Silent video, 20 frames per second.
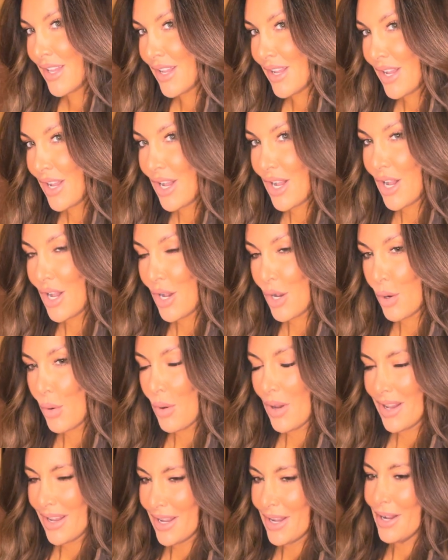Oh,
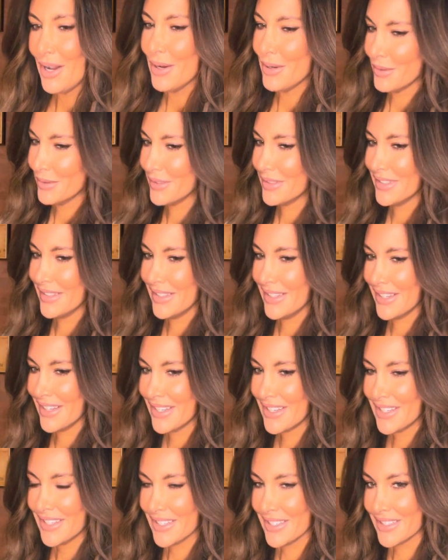wow.
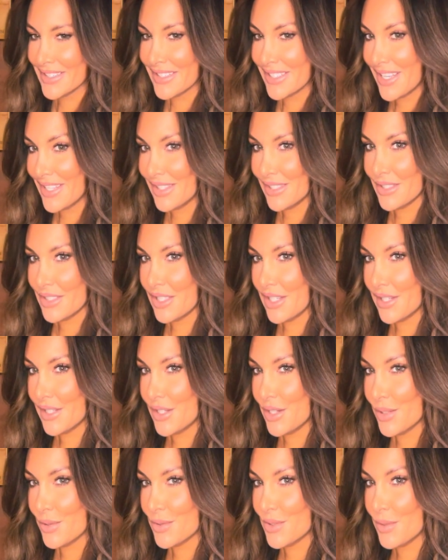Nice. Yeah, there's
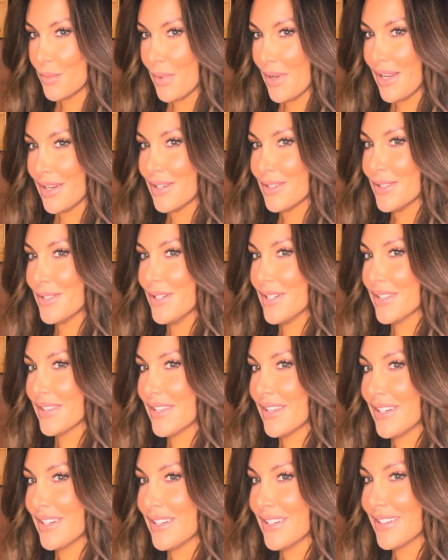no tobacco on
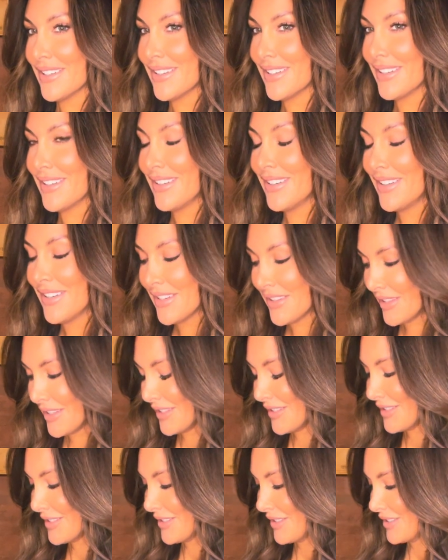that.
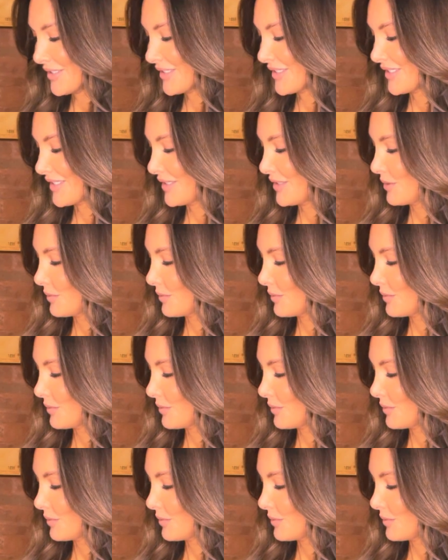That's awesome.